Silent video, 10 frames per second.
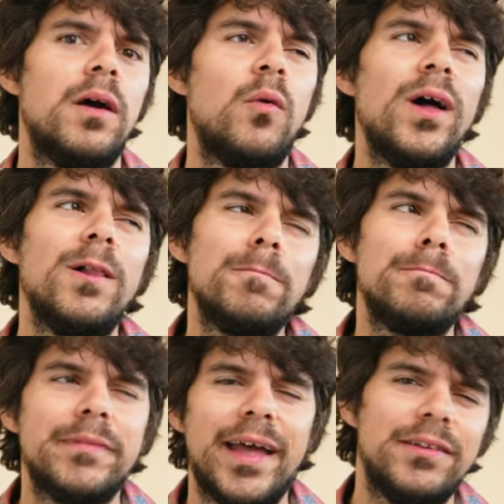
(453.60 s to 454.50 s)
Well,
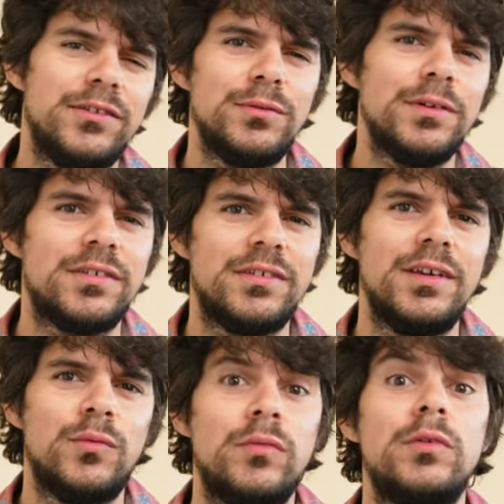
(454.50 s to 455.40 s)
as you will
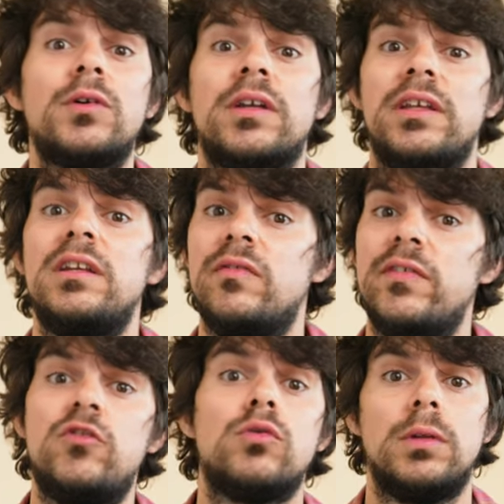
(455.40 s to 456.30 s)
see when we look at
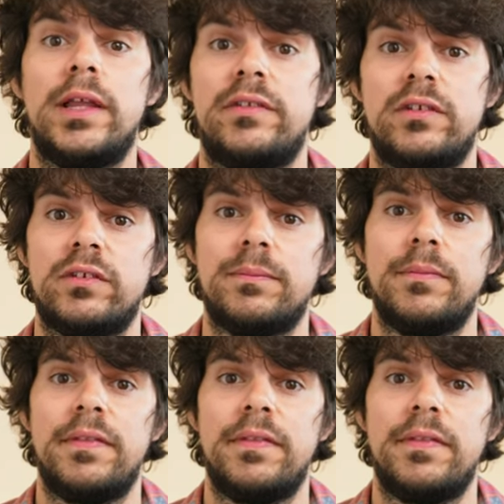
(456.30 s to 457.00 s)
individual lenses,